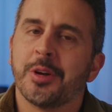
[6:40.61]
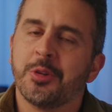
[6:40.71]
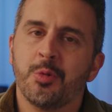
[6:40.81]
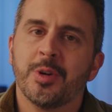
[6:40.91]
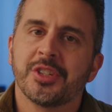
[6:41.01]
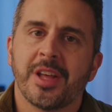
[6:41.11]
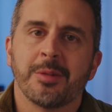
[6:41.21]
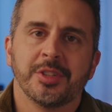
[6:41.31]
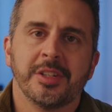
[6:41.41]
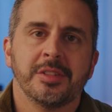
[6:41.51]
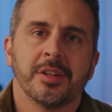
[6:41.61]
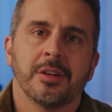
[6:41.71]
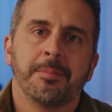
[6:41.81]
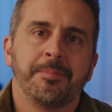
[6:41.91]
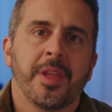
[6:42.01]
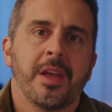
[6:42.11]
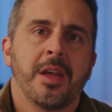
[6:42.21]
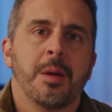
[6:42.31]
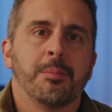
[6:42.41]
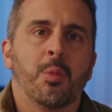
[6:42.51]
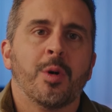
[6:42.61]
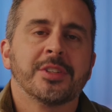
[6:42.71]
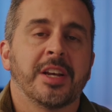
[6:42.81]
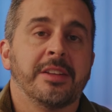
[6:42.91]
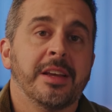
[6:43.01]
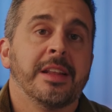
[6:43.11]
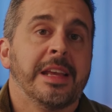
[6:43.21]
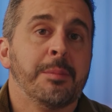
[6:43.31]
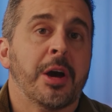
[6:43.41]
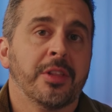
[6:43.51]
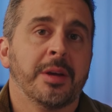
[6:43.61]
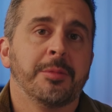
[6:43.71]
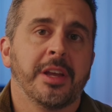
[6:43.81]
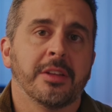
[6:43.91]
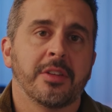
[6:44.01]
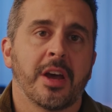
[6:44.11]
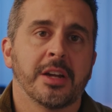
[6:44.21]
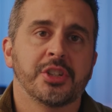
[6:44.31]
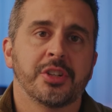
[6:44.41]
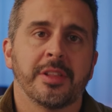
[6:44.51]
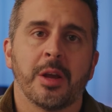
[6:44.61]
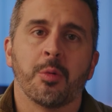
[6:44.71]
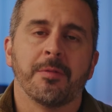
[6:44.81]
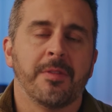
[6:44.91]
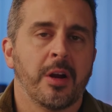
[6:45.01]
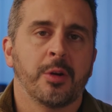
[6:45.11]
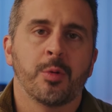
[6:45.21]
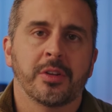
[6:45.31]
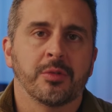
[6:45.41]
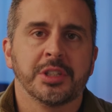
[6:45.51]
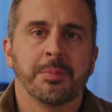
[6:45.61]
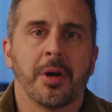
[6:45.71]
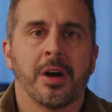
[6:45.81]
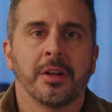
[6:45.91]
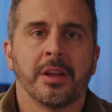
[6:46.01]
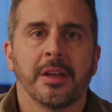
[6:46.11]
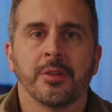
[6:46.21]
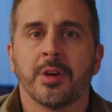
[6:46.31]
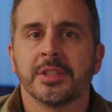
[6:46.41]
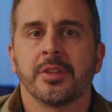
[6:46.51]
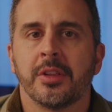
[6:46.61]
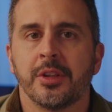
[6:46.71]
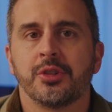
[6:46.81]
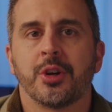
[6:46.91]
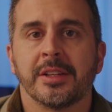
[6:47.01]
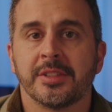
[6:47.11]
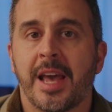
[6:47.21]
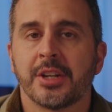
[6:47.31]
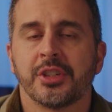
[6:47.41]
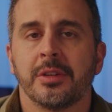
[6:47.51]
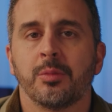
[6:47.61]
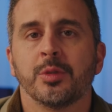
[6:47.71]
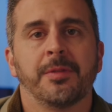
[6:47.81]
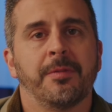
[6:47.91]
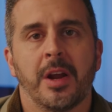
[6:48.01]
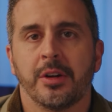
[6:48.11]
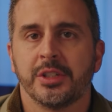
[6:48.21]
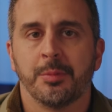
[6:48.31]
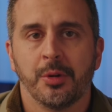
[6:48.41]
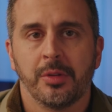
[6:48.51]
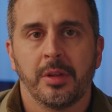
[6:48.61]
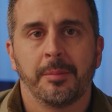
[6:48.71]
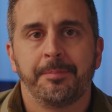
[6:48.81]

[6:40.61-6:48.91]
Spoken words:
I do wish that was easier. But once I did email them to get in touch, they were very quick to respond, and the rest of the transaction was very smooth.